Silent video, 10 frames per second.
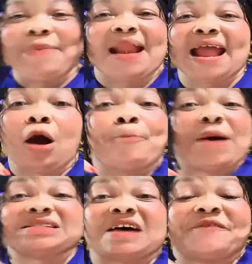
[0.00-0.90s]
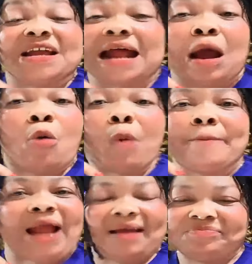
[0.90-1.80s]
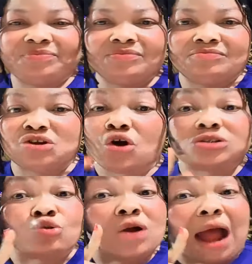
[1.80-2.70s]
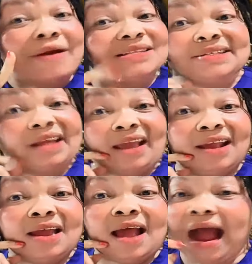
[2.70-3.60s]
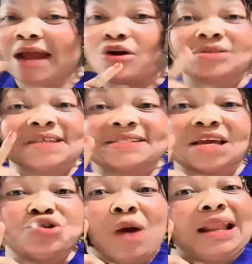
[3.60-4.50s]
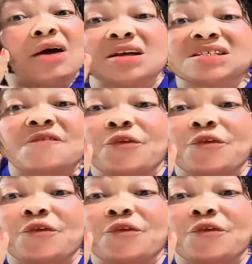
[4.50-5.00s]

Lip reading: Maybe I know your past. I feel now, Bobra, because your current day, I don't think say you allow